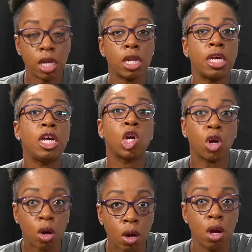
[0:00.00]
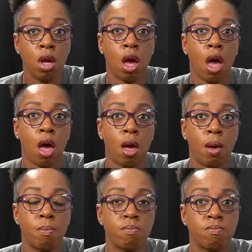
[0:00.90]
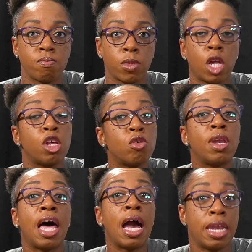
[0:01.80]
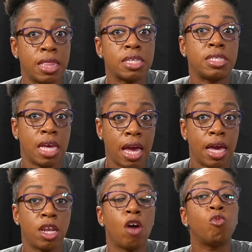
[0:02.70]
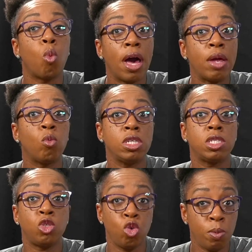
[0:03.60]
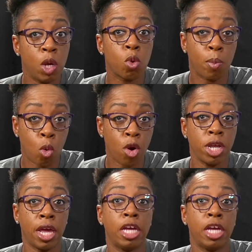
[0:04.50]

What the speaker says: clear line in the sand of what was to be reported